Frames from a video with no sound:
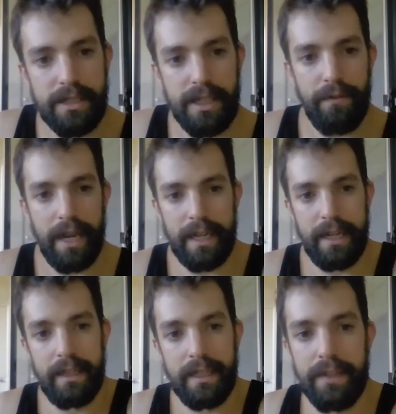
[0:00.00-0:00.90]
see if I
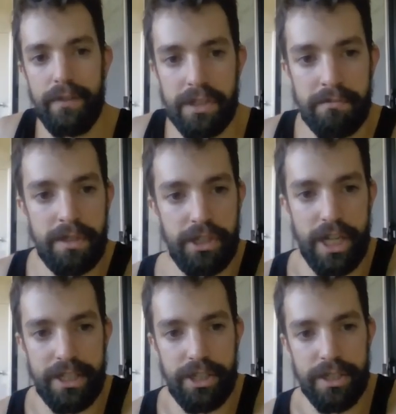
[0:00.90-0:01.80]
can give you some
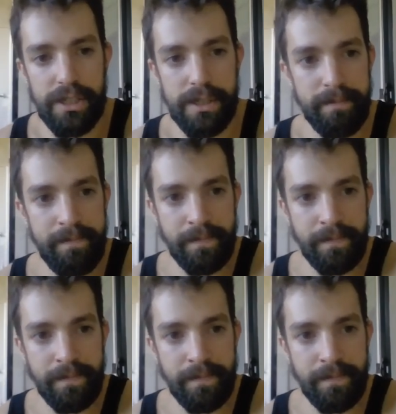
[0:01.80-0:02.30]
suggestions?